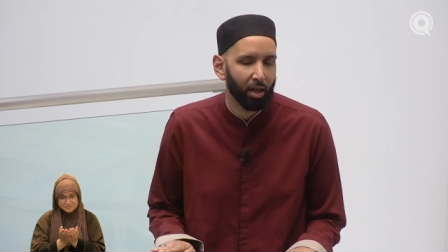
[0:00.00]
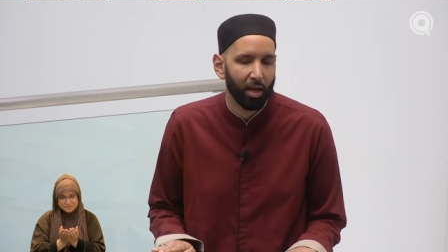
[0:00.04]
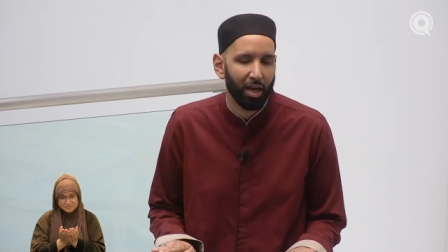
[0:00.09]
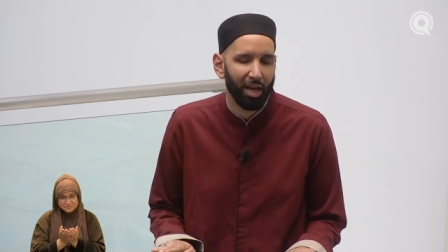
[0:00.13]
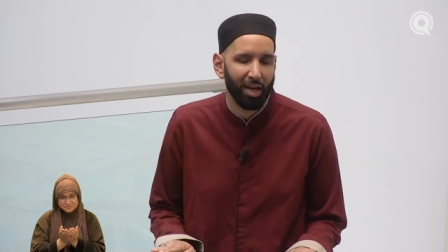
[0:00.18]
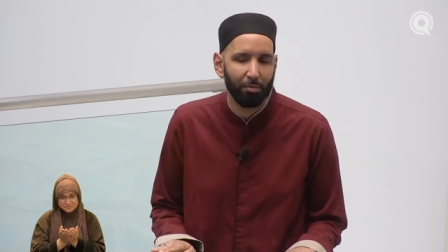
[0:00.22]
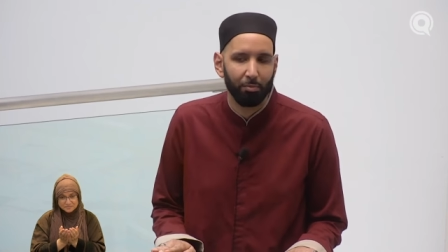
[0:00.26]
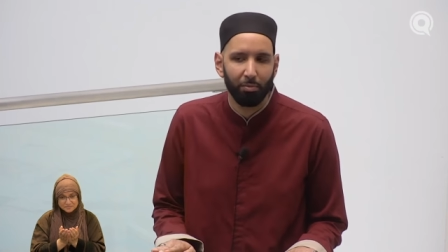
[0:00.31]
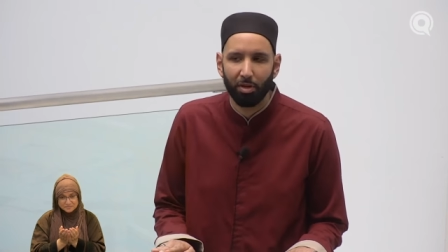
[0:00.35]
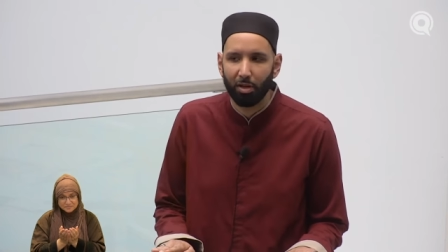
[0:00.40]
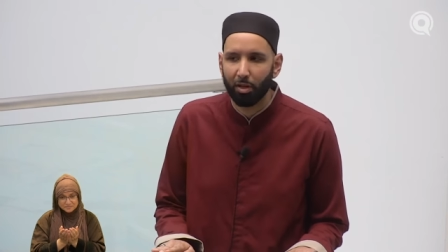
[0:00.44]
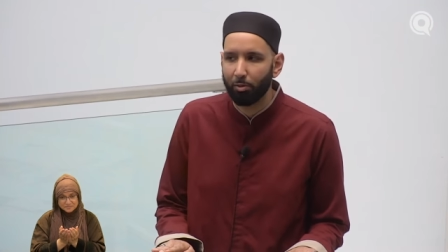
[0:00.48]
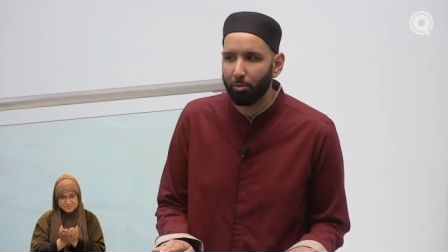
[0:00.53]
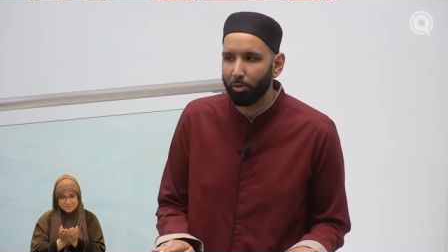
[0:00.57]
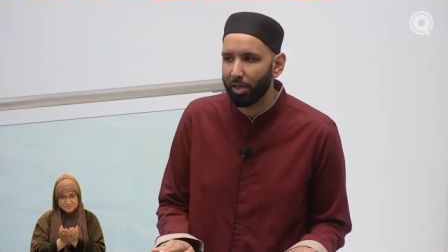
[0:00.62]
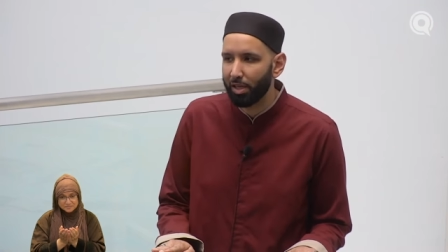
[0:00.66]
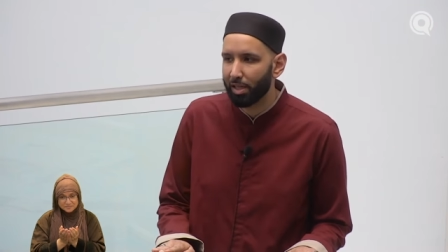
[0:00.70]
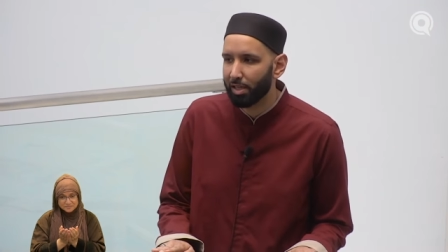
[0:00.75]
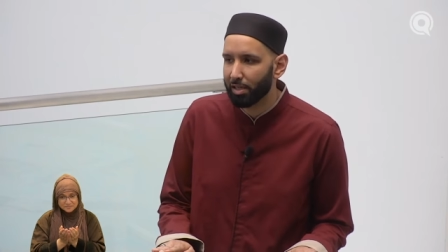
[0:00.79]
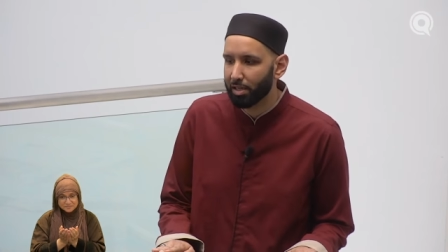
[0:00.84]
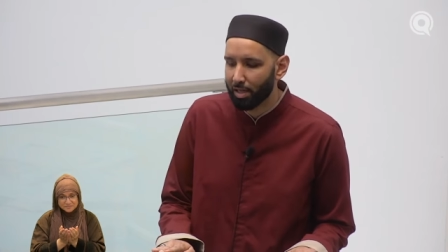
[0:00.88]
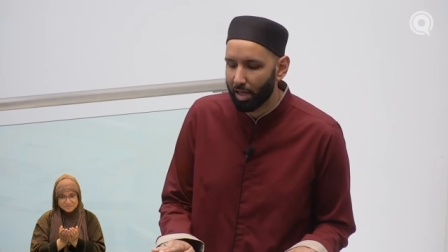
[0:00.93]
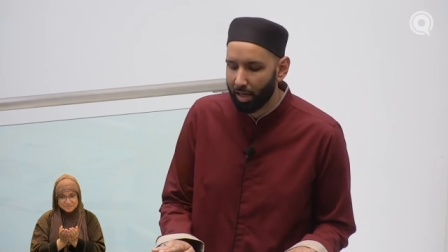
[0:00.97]
and bearing
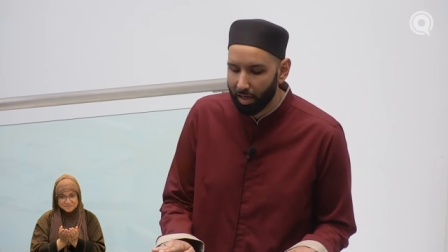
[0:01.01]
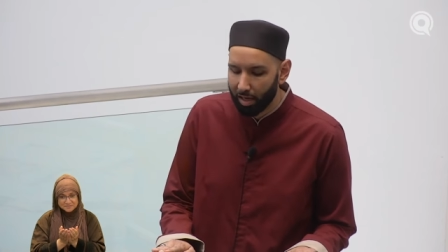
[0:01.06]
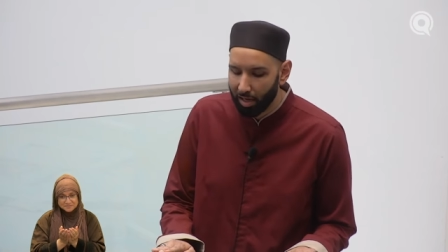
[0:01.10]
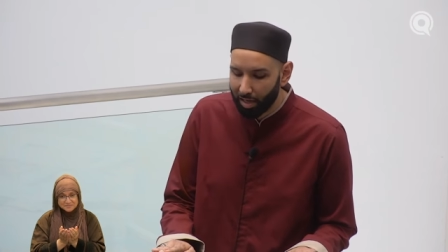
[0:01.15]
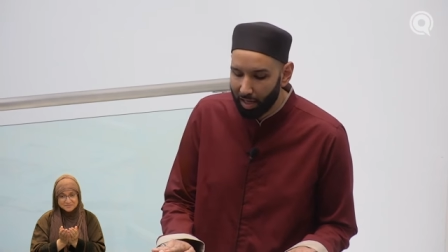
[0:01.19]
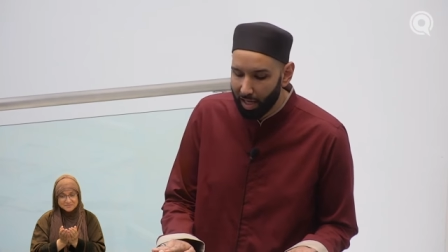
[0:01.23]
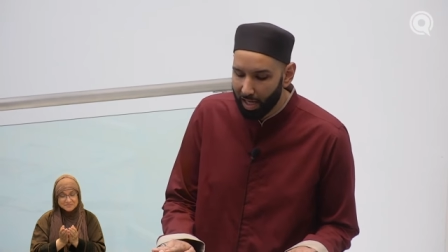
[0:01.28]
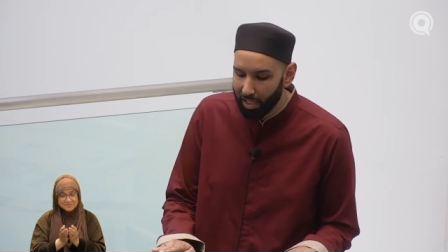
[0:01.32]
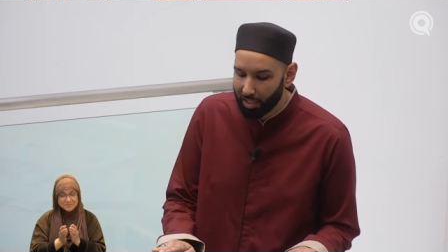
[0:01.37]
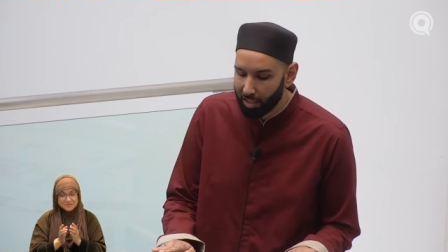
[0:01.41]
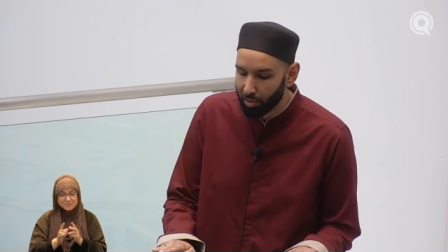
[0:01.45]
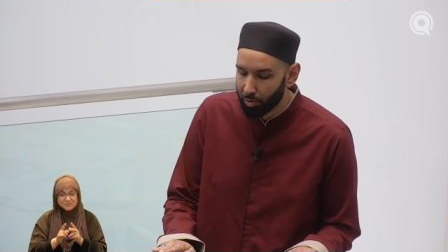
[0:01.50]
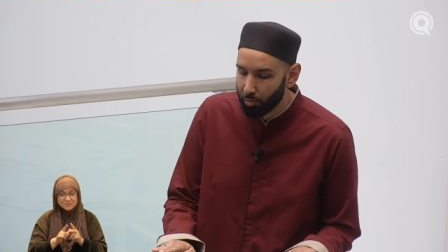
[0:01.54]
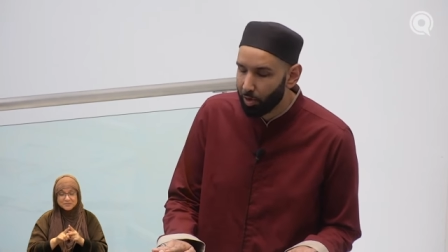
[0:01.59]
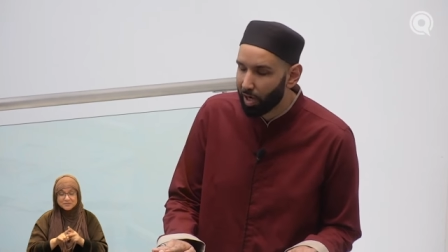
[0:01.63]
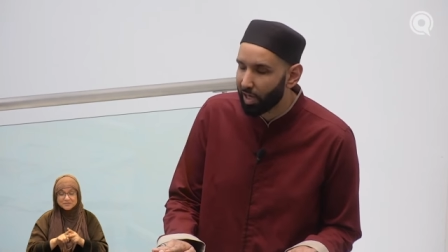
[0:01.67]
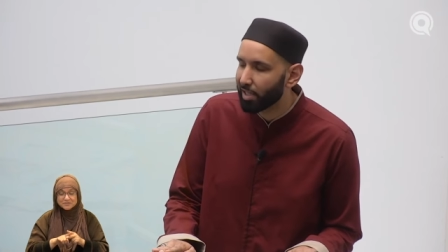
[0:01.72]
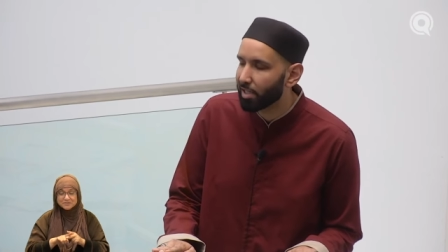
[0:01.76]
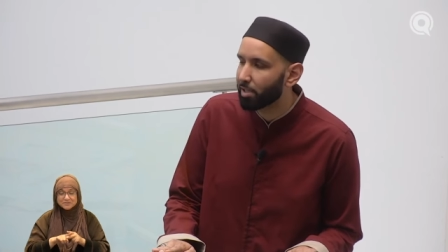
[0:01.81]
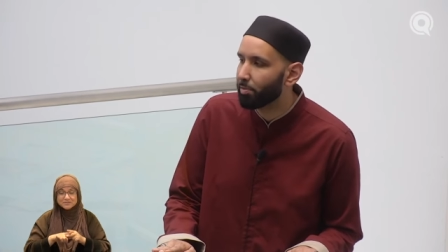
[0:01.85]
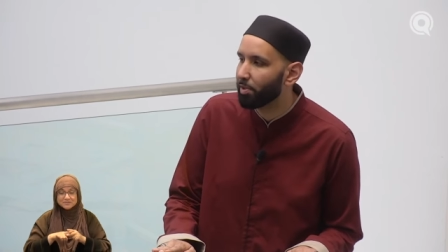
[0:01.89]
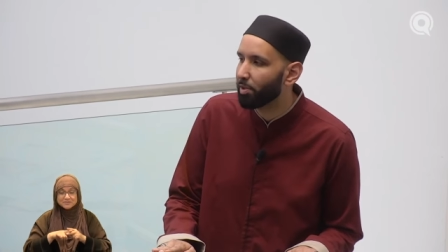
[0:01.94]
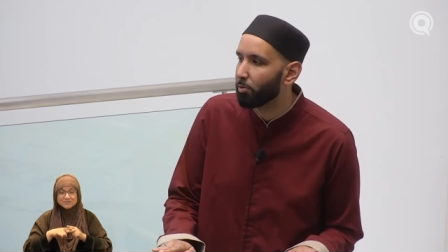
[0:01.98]
witness that none has the
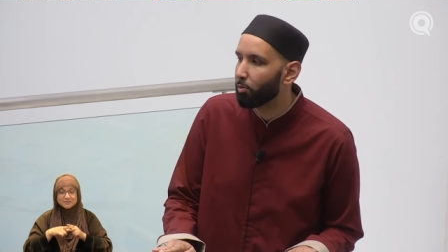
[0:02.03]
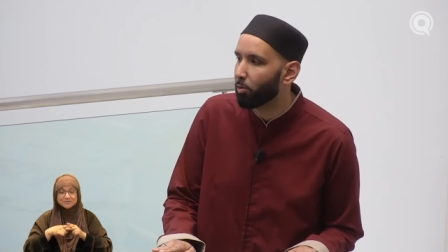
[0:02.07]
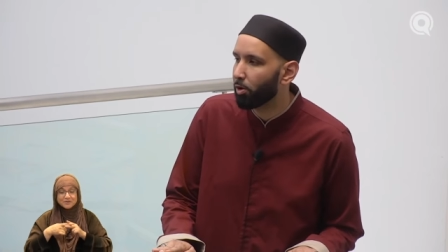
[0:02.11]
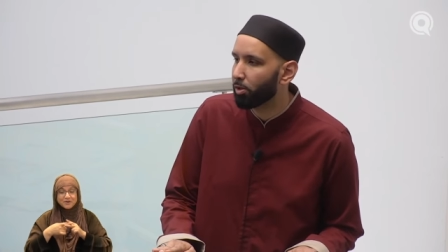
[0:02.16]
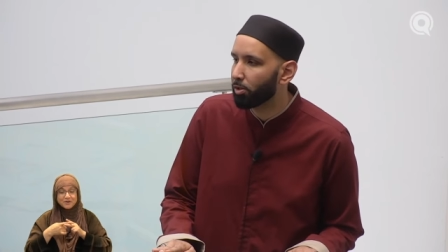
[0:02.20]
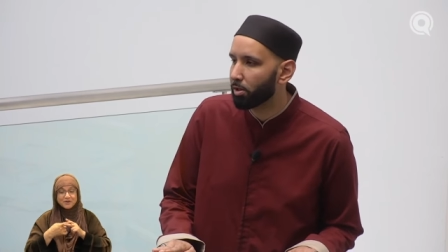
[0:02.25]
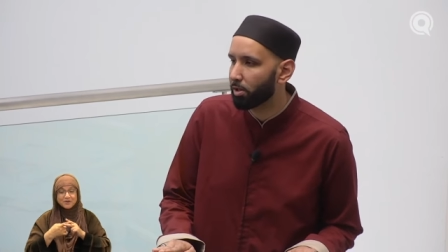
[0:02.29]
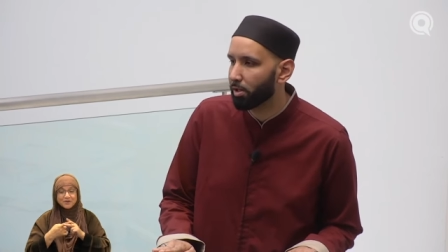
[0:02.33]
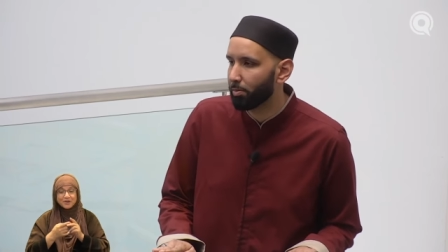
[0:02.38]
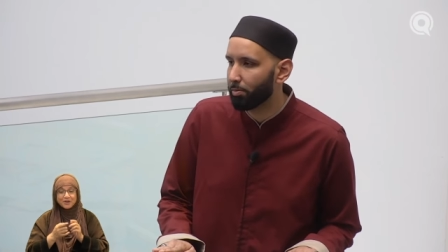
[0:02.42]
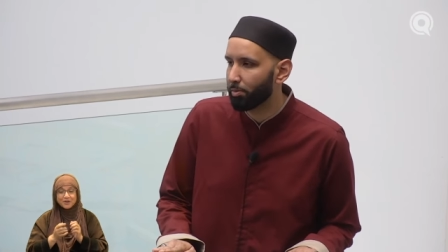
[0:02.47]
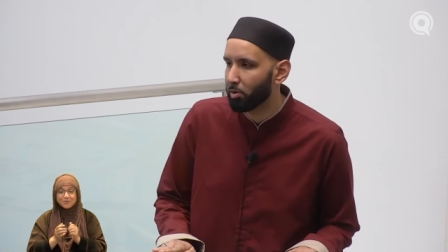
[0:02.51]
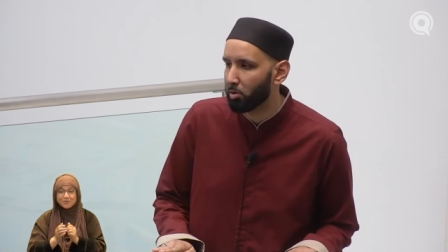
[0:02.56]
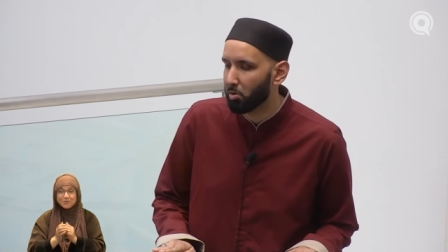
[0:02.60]
right to be worshipped